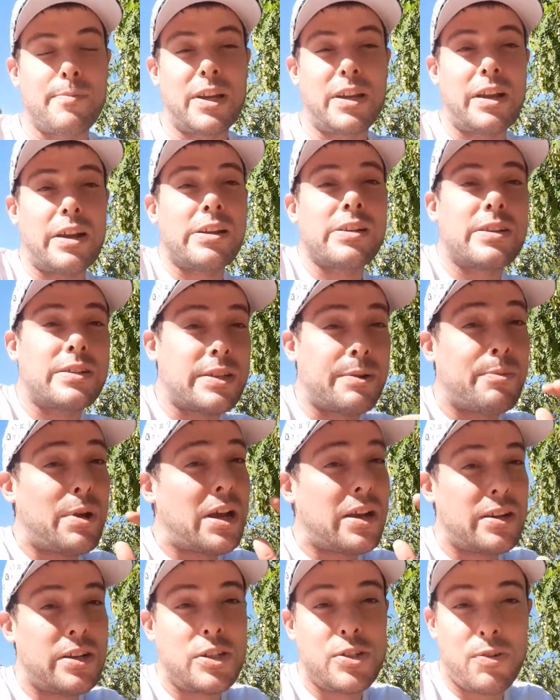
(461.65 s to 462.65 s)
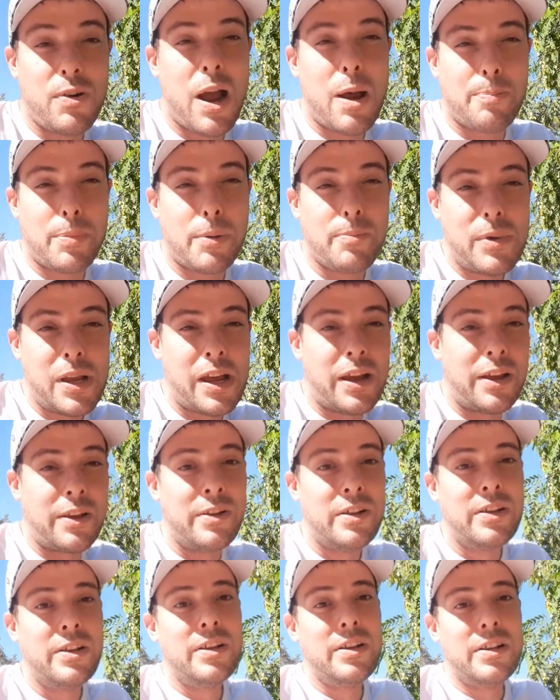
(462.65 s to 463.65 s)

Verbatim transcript: him again, because I'm not going to drop him yet.